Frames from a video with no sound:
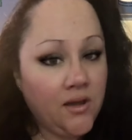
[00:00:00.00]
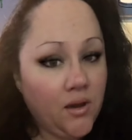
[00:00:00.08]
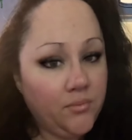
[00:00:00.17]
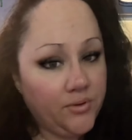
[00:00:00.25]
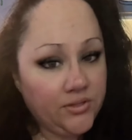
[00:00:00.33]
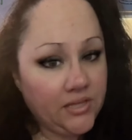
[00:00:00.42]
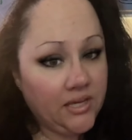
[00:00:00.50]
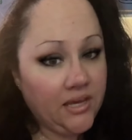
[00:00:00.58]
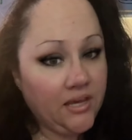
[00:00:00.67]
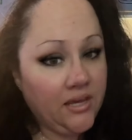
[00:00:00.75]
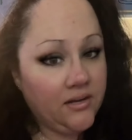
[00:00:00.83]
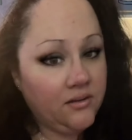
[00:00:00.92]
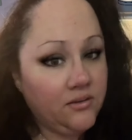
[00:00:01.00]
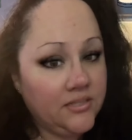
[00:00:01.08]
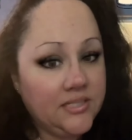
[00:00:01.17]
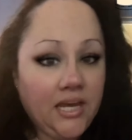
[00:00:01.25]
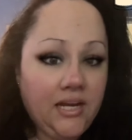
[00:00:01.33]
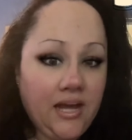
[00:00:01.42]
A birthday cake candle can
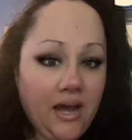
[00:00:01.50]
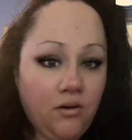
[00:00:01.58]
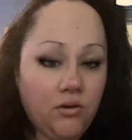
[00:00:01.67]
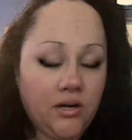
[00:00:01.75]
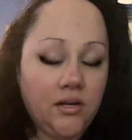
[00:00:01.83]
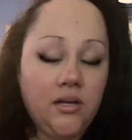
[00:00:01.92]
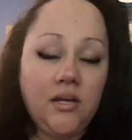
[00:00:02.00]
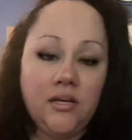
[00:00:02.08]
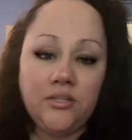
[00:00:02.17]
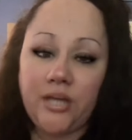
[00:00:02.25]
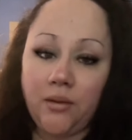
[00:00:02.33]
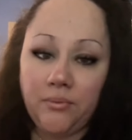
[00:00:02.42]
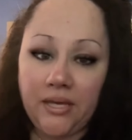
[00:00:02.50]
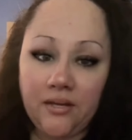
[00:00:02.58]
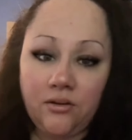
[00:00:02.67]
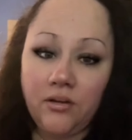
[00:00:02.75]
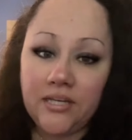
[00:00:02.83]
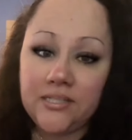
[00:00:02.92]
take an hour. Chime
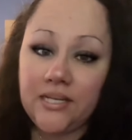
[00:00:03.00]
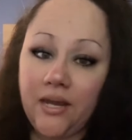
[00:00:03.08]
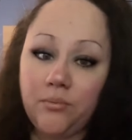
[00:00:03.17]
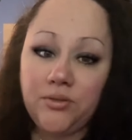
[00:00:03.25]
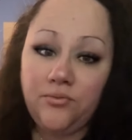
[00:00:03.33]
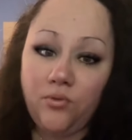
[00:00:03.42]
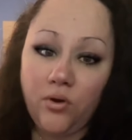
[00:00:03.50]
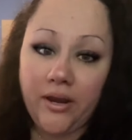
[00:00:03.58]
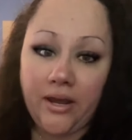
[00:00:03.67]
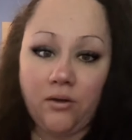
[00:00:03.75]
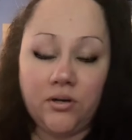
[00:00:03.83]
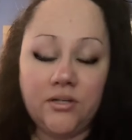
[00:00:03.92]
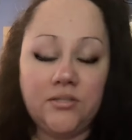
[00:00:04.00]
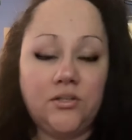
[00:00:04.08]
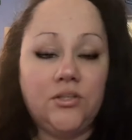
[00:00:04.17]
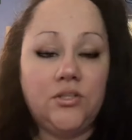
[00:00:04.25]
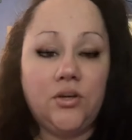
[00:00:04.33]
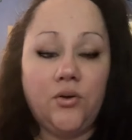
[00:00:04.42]
candle can take up to 4 hours.
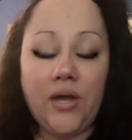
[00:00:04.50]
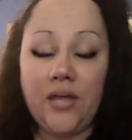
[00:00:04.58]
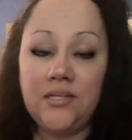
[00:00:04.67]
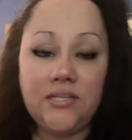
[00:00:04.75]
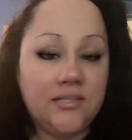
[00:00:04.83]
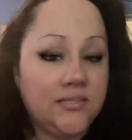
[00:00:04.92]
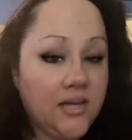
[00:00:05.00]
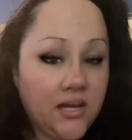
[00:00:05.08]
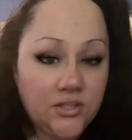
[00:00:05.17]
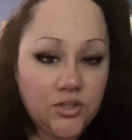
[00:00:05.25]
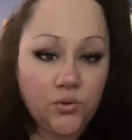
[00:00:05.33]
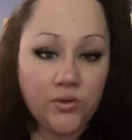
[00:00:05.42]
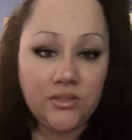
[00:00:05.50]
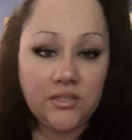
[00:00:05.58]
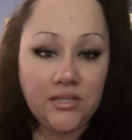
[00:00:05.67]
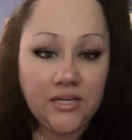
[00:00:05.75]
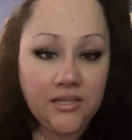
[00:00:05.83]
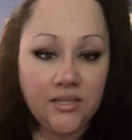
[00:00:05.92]
So it does not shorten the
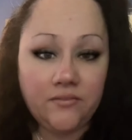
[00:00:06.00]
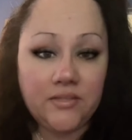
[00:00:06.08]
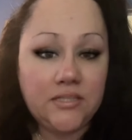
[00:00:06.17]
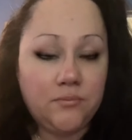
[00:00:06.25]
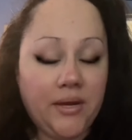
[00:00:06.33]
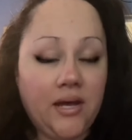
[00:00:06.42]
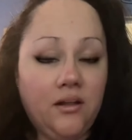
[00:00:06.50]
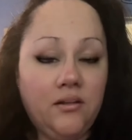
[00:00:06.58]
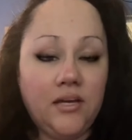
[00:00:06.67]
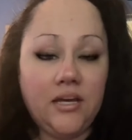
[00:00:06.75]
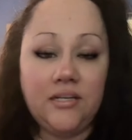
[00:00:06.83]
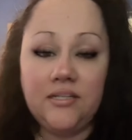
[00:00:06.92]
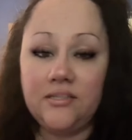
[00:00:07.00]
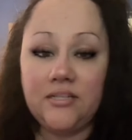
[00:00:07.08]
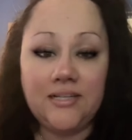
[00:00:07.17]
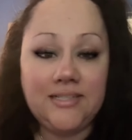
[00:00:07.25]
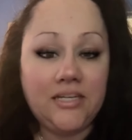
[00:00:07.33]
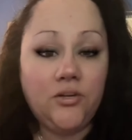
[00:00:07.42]
length of a spell. It does
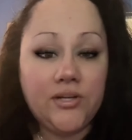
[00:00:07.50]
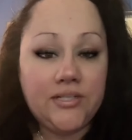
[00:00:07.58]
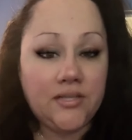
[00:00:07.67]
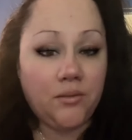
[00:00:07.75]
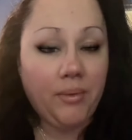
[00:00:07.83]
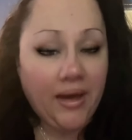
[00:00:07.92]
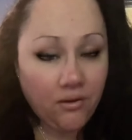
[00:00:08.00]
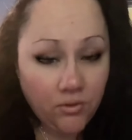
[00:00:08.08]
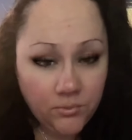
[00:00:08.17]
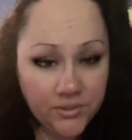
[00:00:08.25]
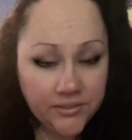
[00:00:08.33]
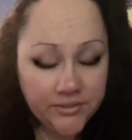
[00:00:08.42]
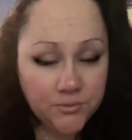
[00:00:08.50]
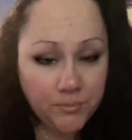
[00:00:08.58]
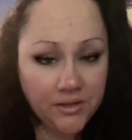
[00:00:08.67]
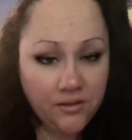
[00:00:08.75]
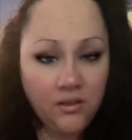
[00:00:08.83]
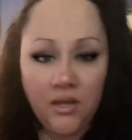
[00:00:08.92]
not decrease the power within a
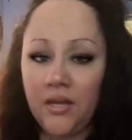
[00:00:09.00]
spell.